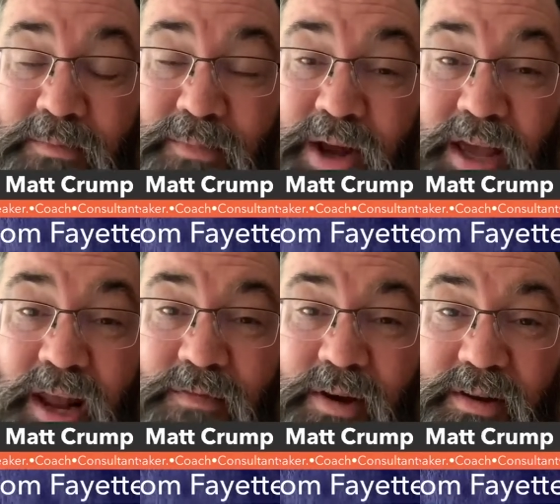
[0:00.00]
money, and
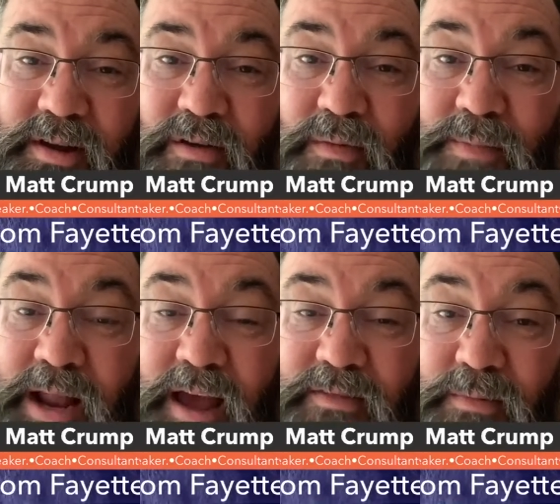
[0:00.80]
effort over my
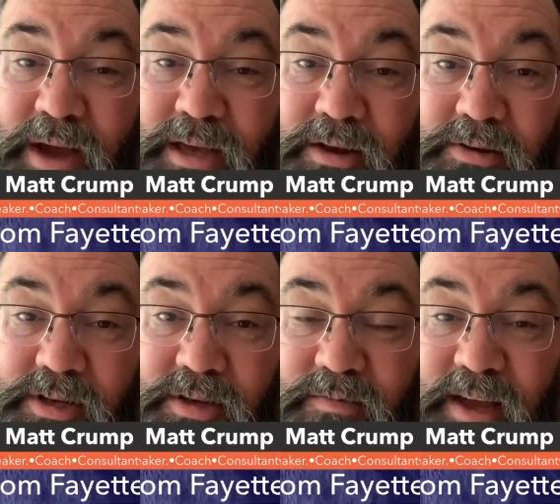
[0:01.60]
life and my years
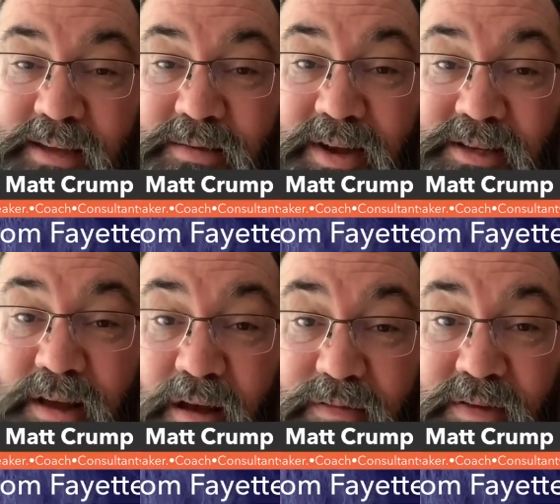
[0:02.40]
to invest in
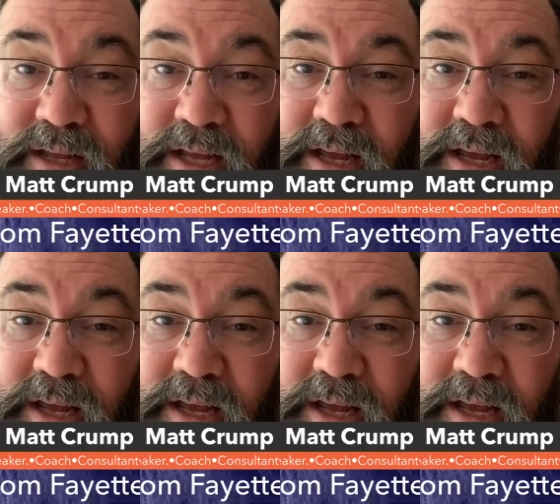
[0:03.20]
myself